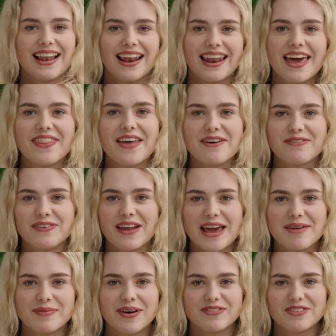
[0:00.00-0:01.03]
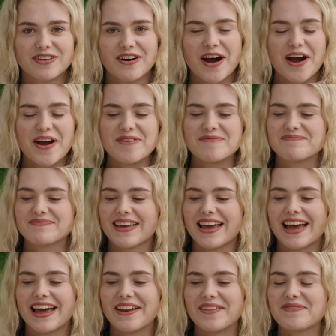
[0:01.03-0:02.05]
let that flame grow.
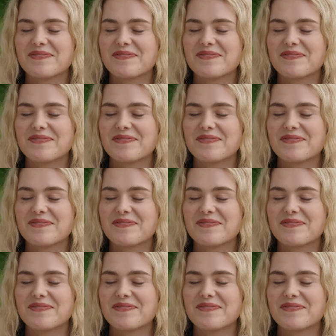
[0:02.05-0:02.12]
And